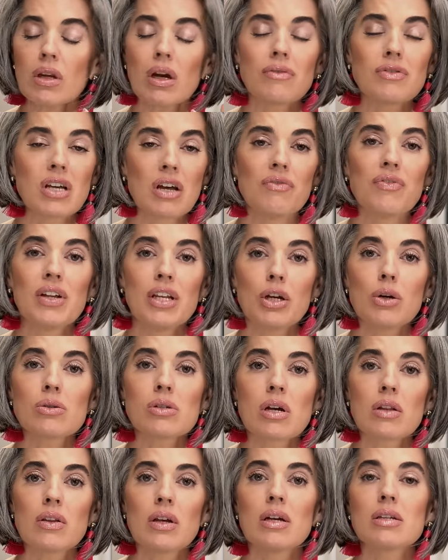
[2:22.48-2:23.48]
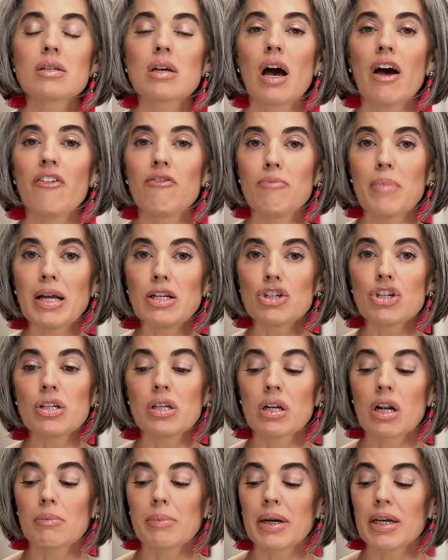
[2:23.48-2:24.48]
I've done videos on this. I've
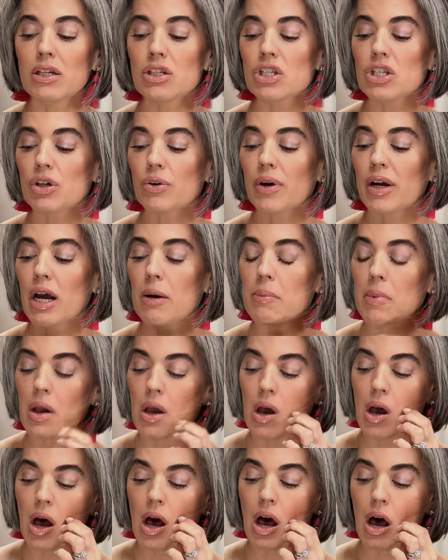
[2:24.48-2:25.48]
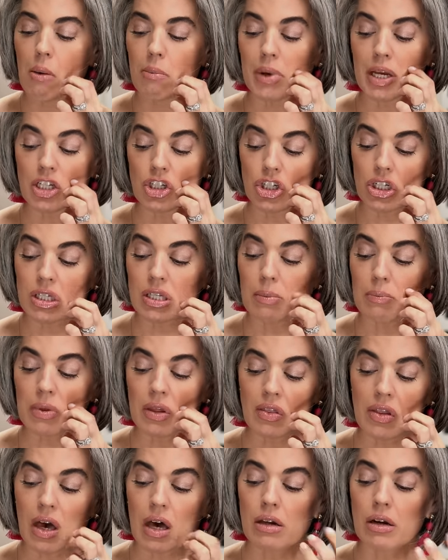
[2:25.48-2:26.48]
mentioned it on my Instagram. Um, it's just
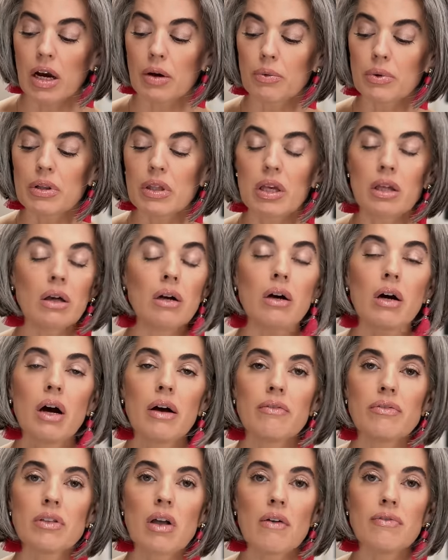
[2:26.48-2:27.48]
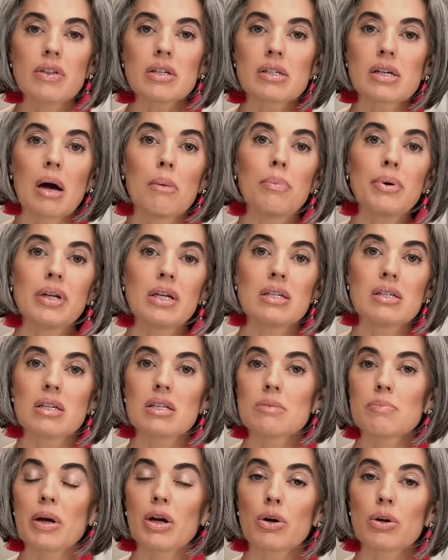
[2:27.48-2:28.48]
something that I really, I've loved this company
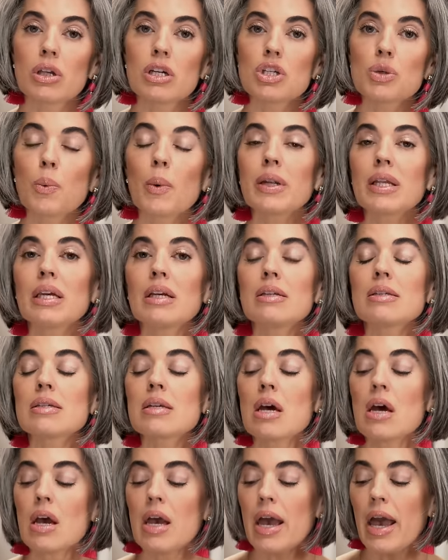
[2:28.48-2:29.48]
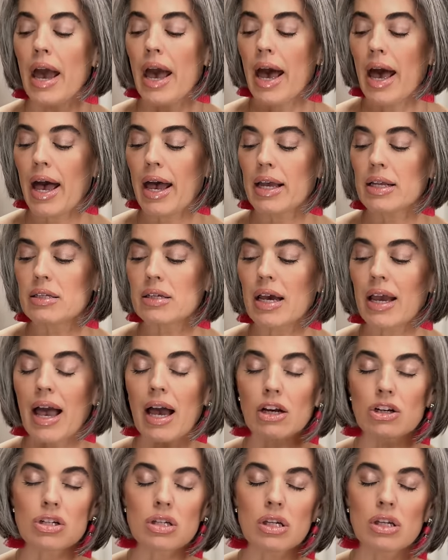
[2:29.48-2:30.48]
since my early 20s. And I
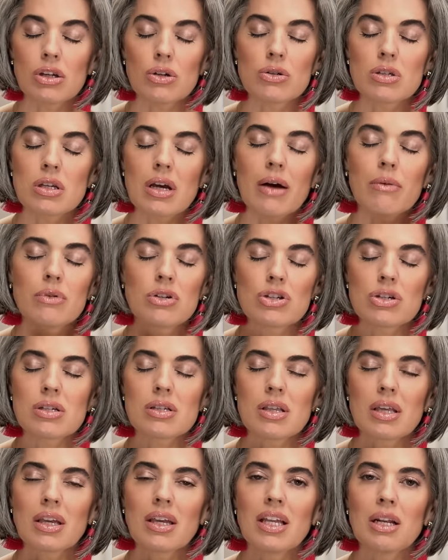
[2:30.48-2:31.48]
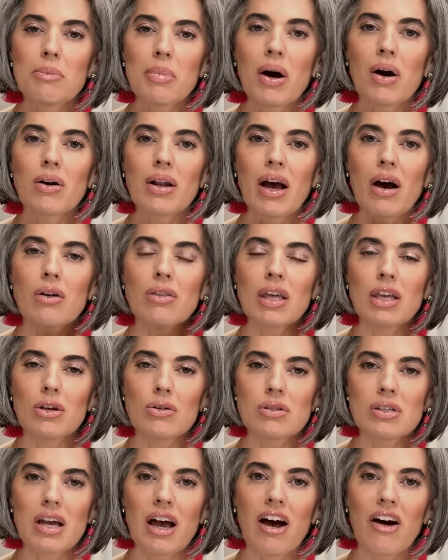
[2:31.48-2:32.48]
actually used, I was just thinking about how they
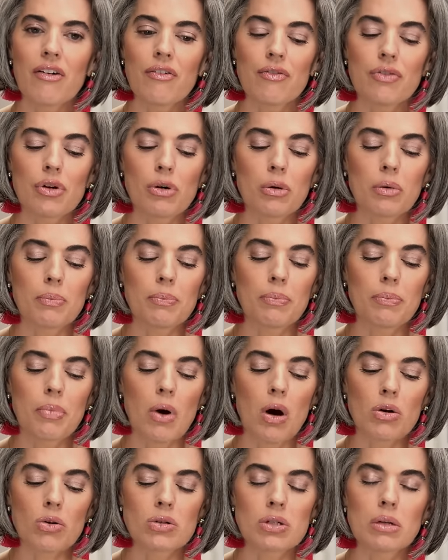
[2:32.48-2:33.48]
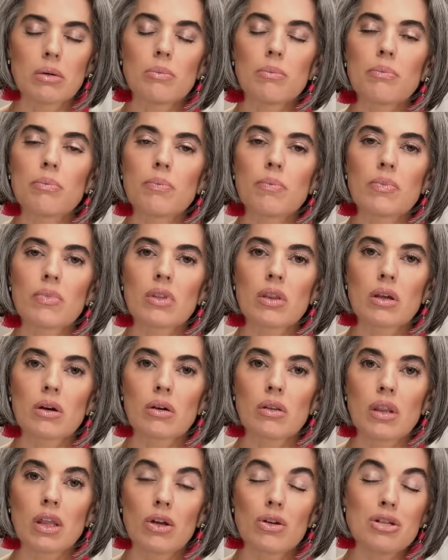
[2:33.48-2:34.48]
used to have their bottles and
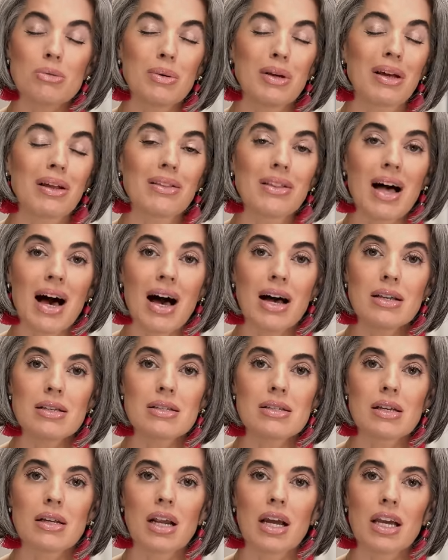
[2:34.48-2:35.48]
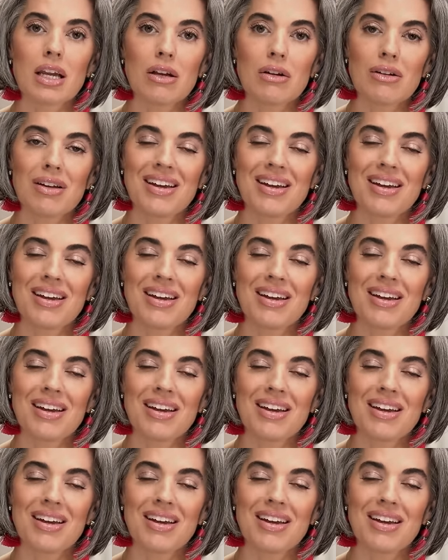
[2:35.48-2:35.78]
they, used to be in glass. And I,